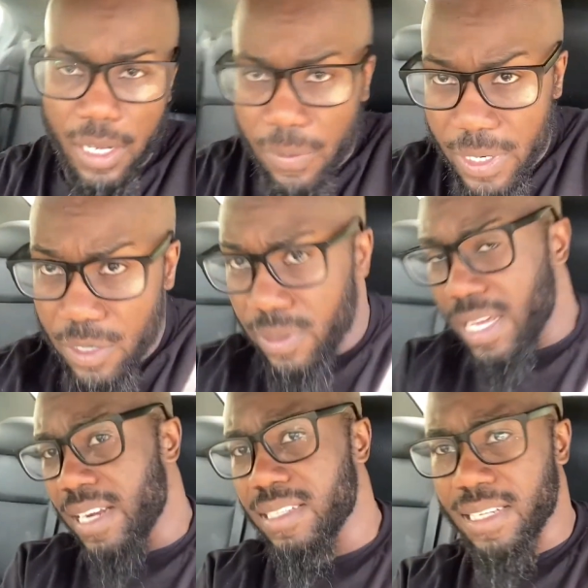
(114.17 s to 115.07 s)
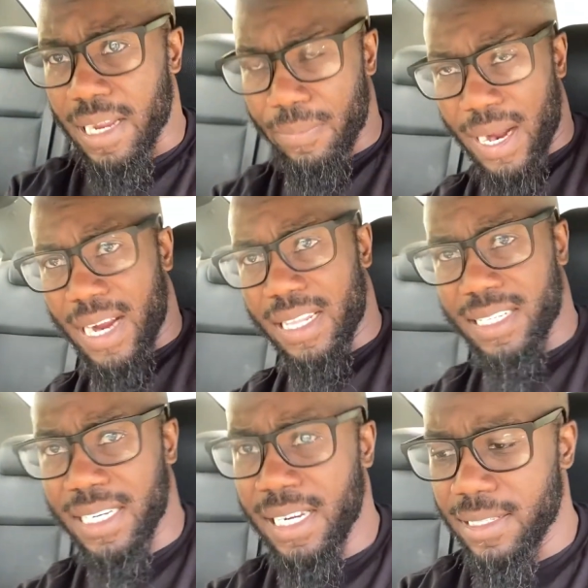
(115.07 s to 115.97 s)
We do things like behind the
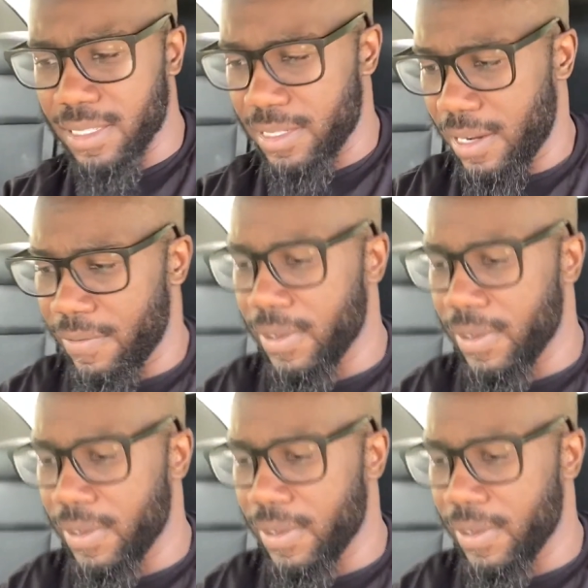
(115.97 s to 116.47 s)
scenes and stuff.